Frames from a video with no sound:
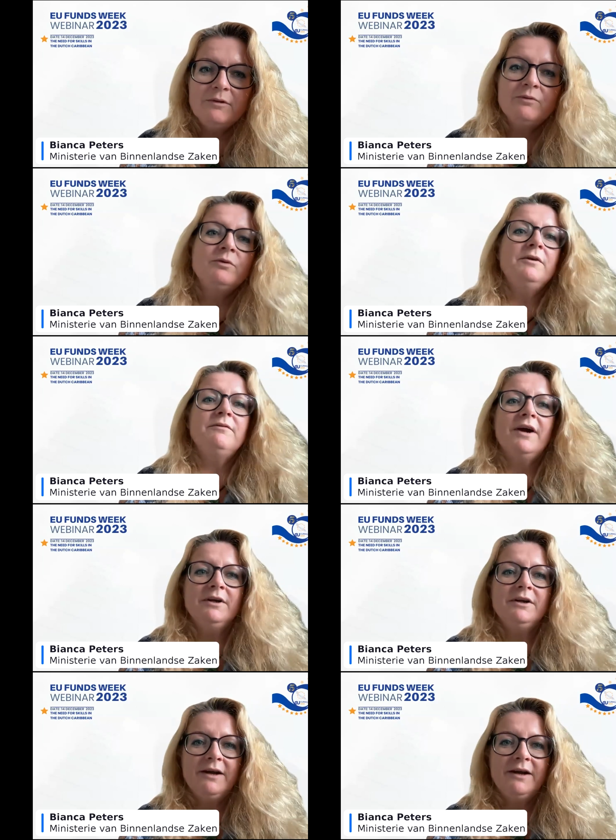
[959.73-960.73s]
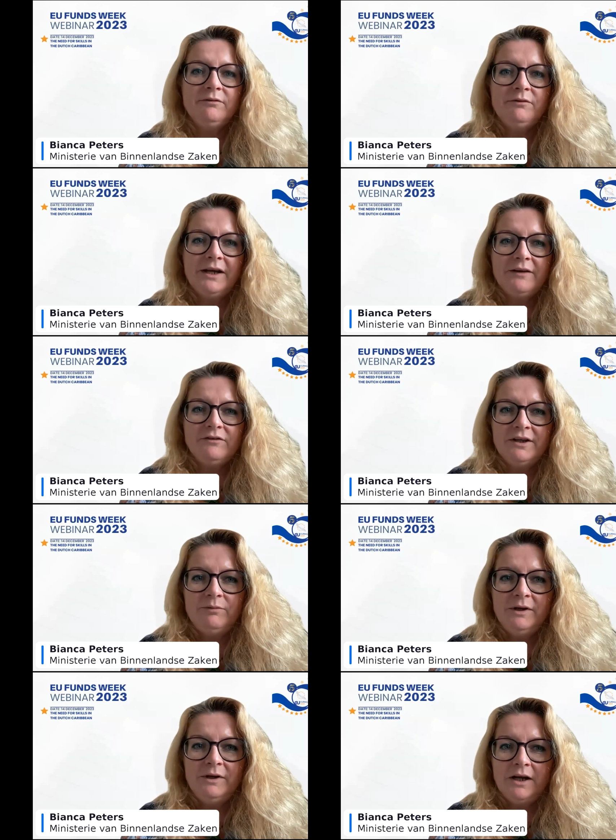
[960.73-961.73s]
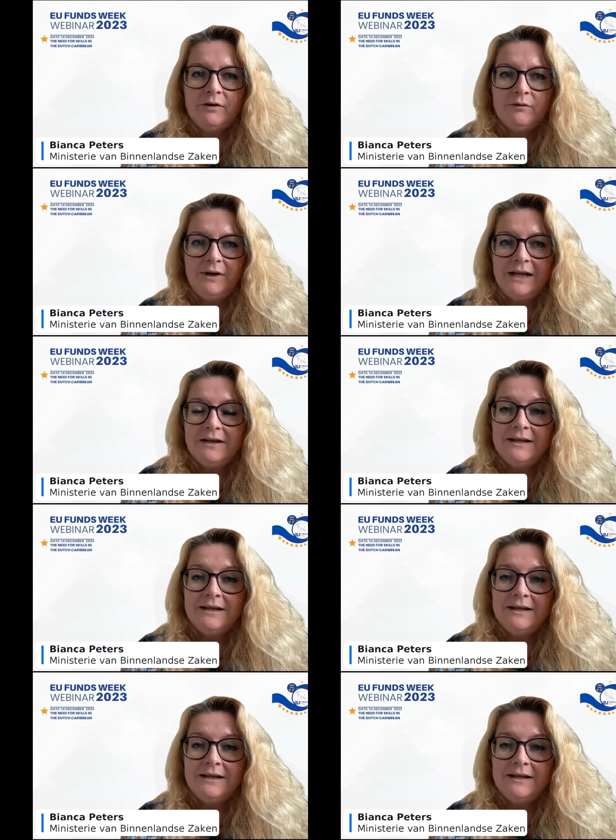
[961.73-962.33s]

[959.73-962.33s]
it would be very great if we can see that we can create a